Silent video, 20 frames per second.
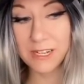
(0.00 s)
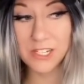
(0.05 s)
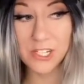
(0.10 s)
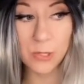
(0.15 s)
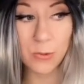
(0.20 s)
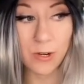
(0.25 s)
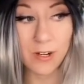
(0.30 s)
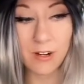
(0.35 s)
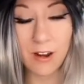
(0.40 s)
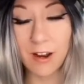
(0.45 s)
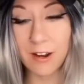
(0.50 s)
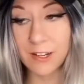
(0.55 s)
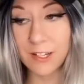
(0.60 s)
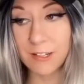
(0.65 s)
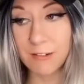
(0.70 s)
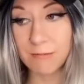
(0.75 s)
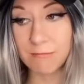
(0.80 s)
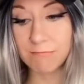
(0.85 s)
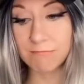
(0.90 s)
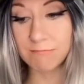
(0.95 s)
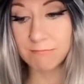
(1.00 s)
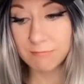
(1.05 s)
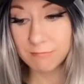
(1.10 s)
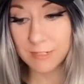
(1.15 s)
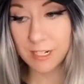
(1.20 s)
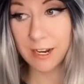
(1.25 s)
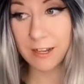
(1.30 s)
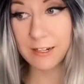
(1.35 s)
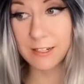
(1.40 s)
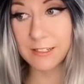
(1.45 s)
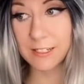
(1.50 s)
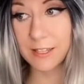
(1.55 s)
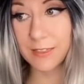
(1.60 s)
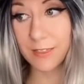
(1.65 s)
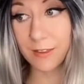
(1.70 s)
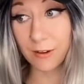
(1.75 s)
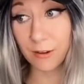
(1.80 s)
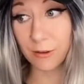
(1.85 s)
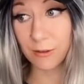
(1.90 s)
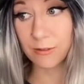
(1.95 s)
meant to or not, you kind of
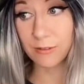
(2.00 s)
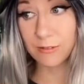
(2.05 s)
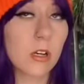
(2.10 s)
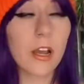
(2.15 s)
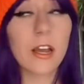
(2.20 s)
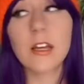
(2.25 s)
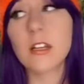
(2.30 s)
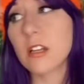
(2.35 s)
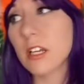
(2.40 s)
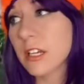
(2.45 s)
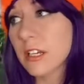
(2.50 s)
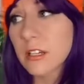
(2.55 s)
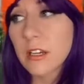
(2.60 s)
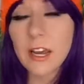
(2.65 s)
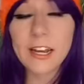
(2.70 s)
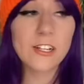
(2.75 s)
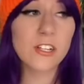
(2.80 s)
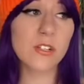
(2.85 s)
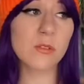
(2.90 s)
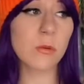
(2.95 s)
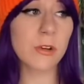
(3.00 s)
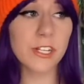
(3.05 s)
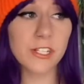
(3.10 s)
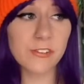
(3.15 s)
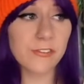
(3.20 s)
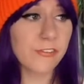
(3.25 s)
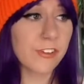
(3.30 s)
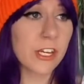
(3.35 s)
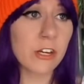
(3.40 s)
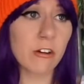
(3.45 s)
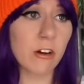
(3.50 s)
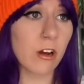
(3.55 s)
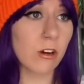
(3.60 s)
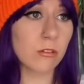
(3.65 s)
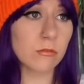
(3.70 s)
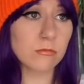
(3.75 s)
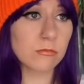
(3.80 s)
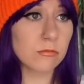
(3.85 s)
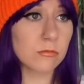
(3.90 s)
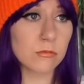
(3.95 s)
did though. I I just wanted to figure
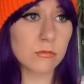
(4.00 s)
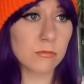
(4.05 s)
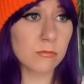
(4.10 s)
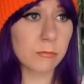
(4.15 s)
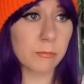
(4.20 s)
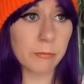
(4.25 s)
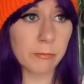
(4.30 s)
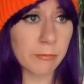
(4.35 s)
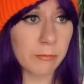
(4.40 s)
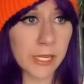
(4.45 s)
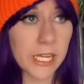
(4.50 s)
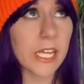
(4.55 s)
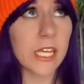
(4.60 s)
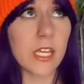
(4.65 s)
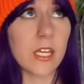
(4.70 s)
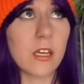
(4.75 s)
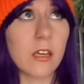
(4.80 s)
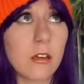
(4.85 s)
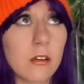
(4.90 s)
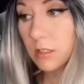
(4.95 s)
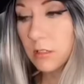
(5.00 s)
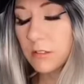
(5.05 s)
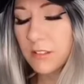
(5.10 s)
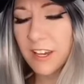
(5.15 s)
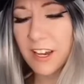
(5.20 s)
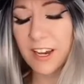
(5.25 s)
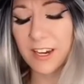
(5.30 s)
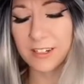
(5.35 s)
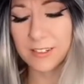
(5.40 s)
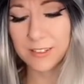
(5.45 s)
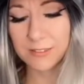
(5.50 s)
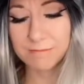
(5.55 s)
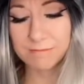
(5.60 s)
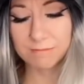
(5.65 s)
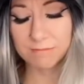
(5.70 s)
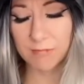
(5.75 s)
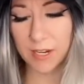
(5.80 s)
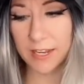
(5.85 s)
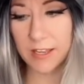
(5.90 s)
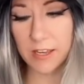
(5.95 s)
out me. Yeah,
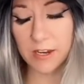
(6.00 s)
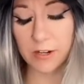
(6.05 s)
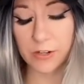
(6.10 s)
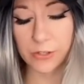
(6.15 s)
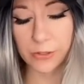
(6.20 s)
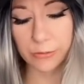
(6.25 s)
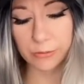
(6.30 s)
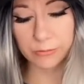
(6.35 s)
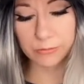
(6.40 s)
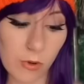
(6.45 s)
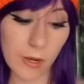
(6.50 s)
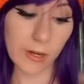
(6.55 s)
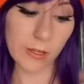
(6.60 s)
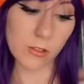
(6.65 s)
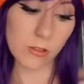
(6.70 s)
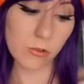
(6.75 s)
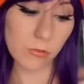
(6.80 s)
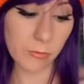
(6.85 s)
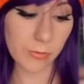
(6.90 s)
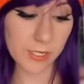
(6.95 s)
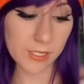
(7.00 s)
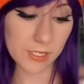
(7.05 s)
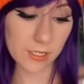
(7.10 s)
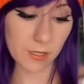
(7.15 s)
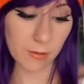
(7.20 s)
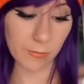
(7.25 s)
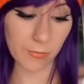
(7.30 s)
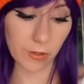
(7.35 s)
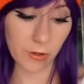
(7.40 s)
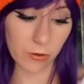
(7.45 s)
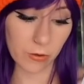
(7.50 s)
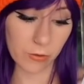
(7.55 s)
I hear you. I do miss them